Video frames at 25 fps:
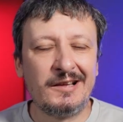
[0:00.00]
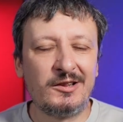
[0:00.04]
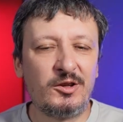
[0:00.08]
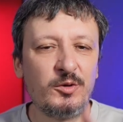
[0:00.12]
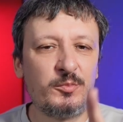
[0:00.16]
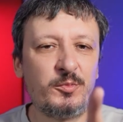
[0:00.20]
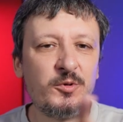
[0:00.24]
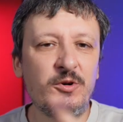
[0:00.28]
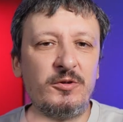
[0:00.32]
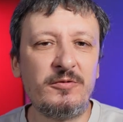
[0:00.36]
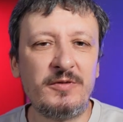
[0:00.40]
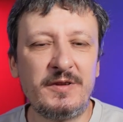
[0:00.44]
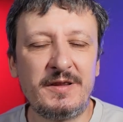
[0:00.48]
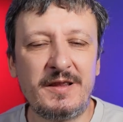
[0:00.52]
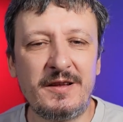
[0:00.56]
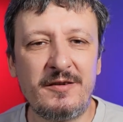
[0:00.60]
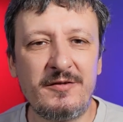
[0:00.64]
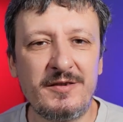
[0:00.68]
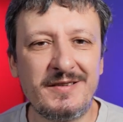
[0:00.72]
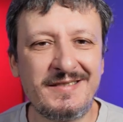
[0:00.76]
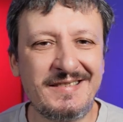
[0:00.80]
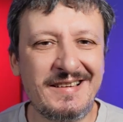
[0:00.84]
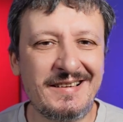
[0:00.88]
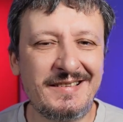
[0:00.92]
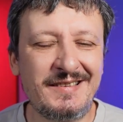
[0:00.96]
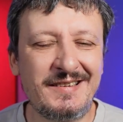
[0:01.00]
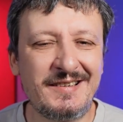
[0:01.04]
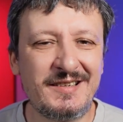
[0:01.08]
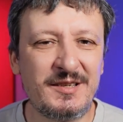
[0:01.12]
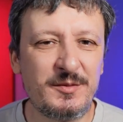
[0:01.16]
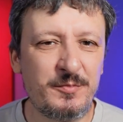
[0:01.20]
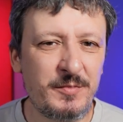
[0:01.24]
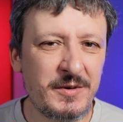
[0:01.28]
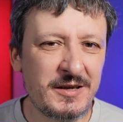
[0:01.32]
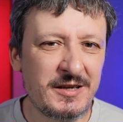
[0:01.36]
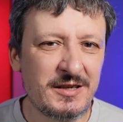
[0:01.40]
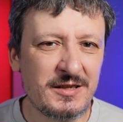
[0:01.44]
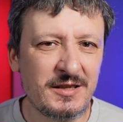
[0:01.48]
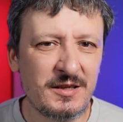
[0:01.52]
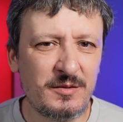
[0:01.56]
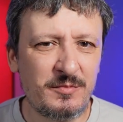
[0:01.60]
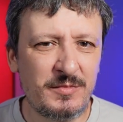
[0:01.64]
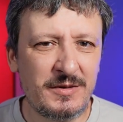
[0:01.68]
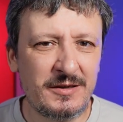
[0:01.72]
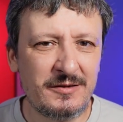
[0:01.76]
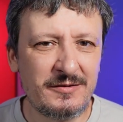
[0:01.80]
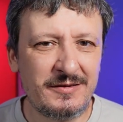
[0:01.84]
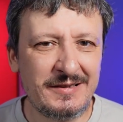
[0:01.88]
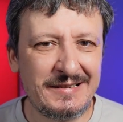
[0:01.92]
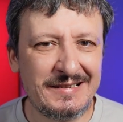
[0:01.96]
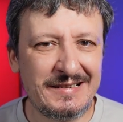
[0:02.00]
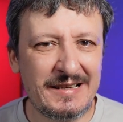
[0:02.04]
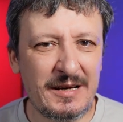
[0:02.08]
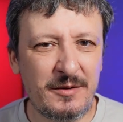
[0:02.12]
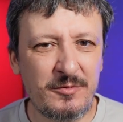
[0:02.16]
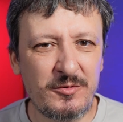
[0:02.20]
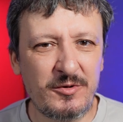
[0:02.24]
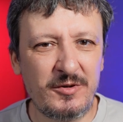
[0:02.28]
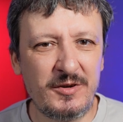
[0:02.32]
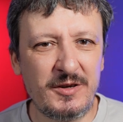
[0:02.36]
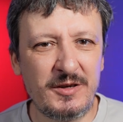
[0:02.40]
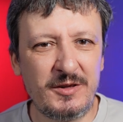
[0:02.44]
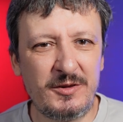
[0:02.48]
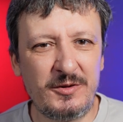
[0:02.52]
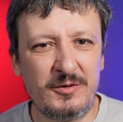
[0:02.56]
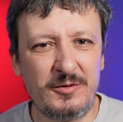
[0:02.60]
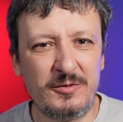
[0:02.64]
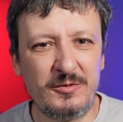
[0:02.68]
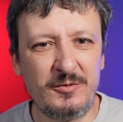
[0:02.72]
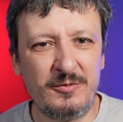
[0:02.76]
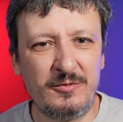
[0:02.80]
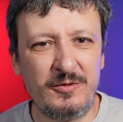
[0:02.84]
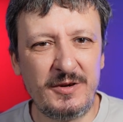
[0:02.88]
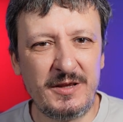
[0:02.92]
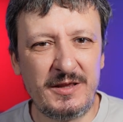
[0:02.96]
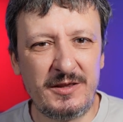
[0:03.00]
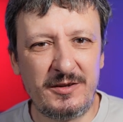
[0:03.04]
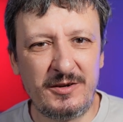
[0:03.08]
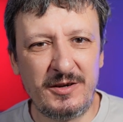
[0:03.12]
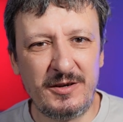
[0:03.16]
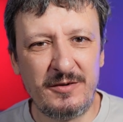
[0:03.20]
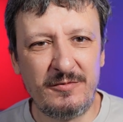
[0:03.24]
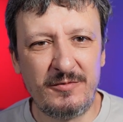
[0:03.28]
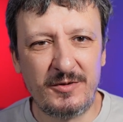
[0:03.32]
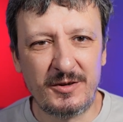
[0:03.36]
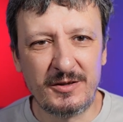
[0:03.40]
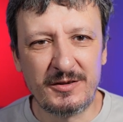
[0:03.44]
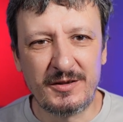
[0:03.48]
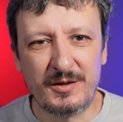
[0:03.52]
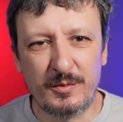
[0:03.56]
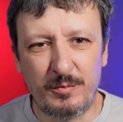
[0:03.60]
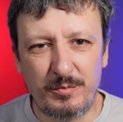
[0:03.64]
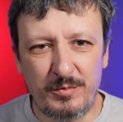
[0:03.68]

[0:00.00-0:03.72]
And to prove that there is nothing special about it, I'm going to retrieve all the